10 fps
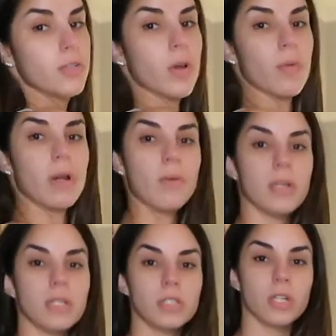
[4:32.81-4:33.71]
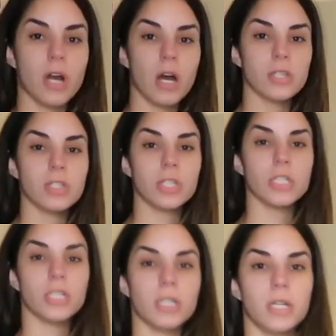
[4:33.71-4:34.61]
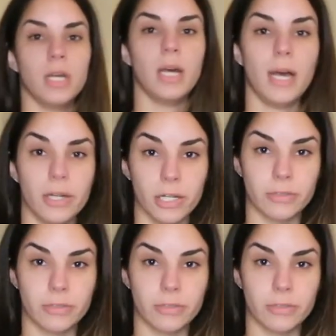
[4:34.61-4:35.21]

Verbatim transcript: do I want to wear this to the concert? I don't